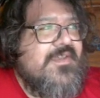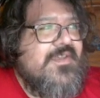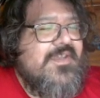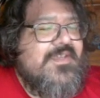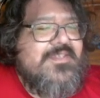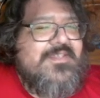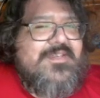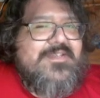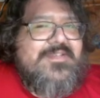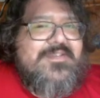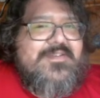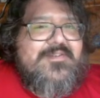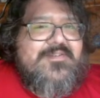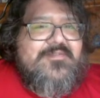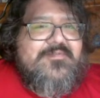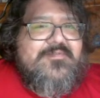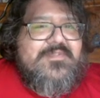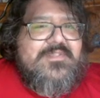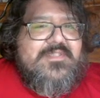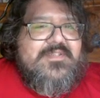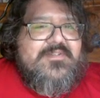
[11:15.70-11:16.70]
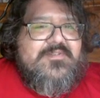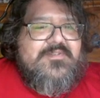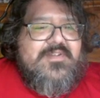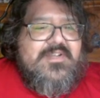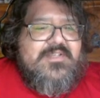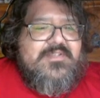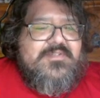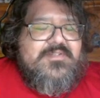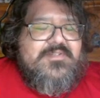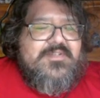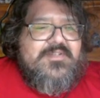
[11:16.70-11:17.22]
and then with the
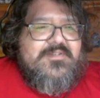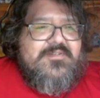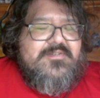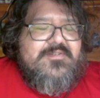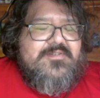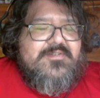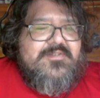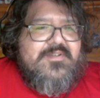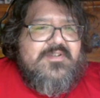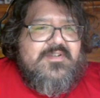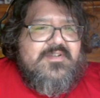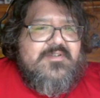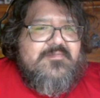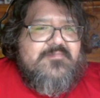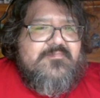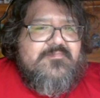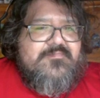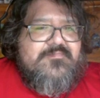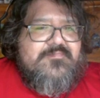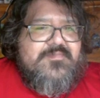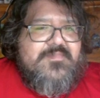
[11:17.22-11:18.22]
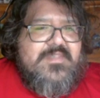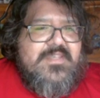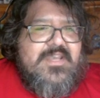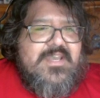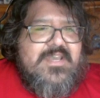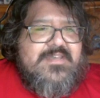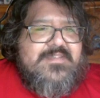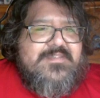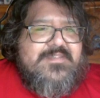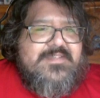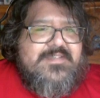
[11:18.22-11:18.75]
transgender
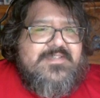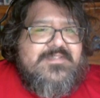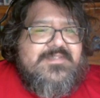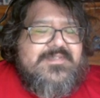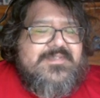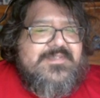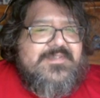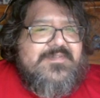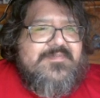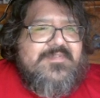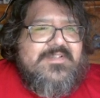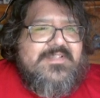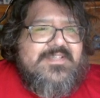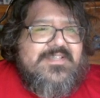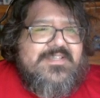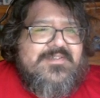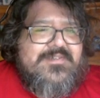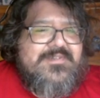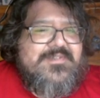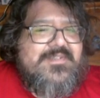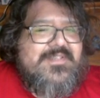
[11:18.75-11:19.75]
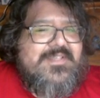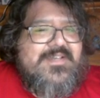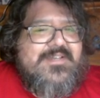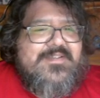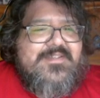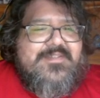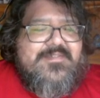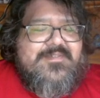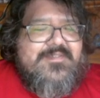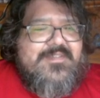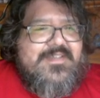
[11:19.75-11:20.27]
athletes and stuff like that, there's a lot
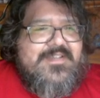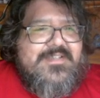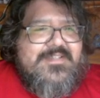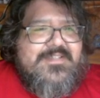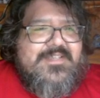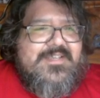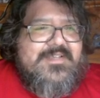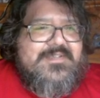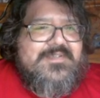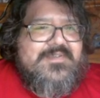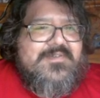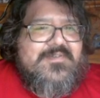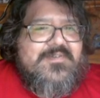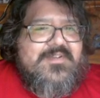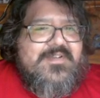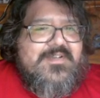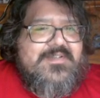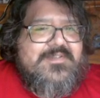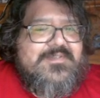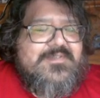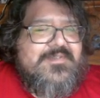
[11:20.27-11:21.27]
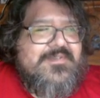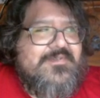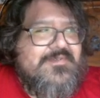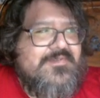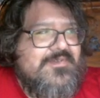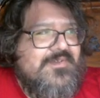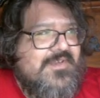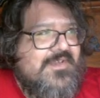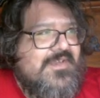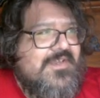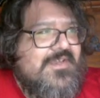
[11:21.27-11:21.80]
of like things going on. So
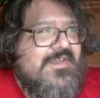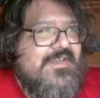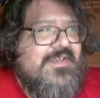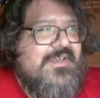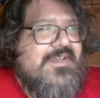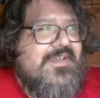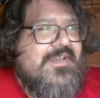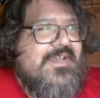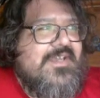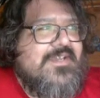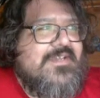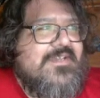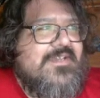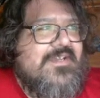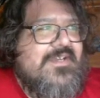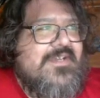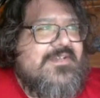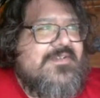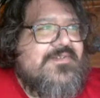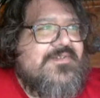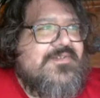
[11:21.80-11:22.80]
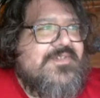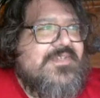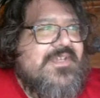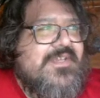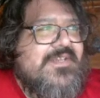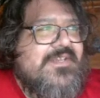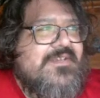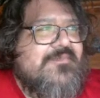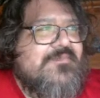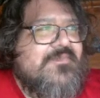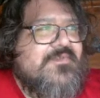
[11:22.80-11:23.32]
I
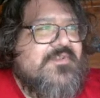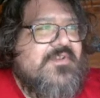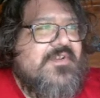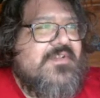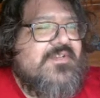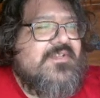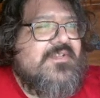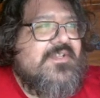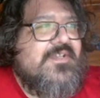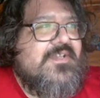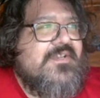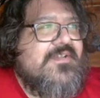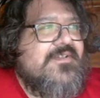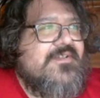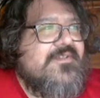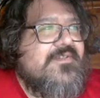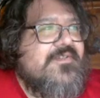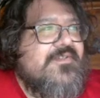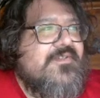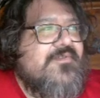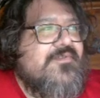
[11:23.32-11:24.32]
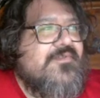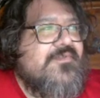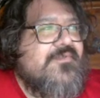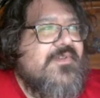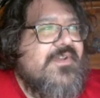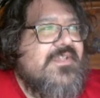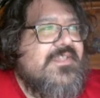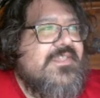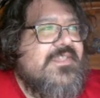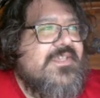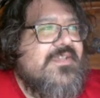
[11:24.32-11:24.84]
understand him trying to like do the
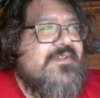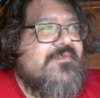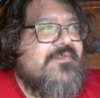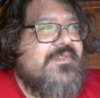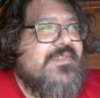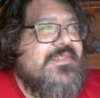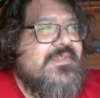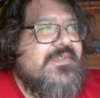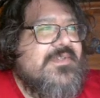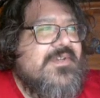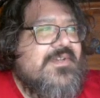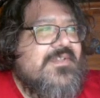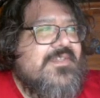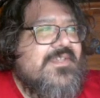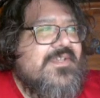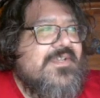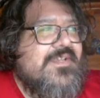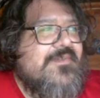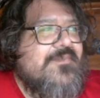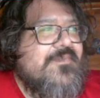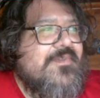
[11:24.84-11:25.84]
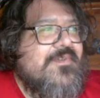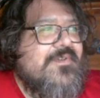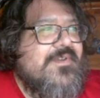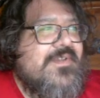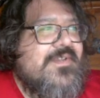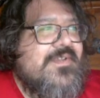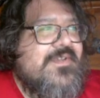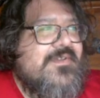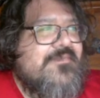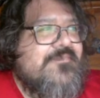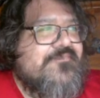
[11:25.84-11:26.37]
right thing with this online
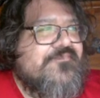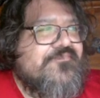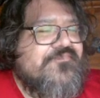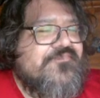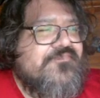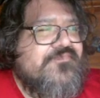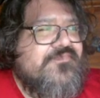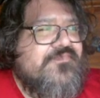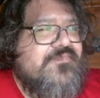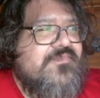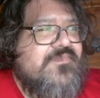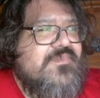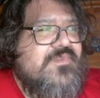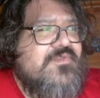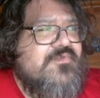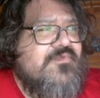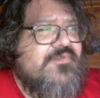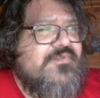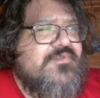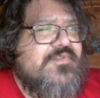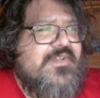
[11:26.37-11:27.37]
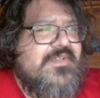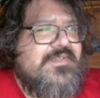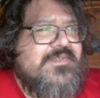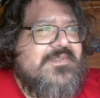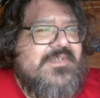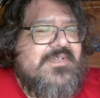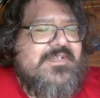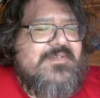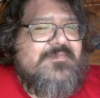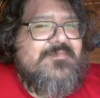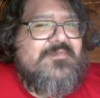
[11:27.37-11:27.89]
community with
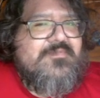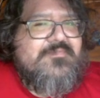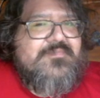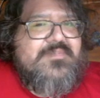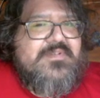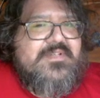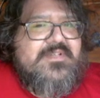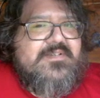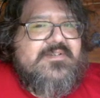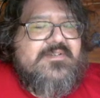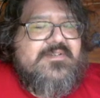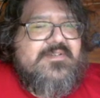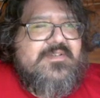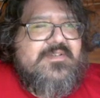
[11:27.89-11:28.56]
Translatable, but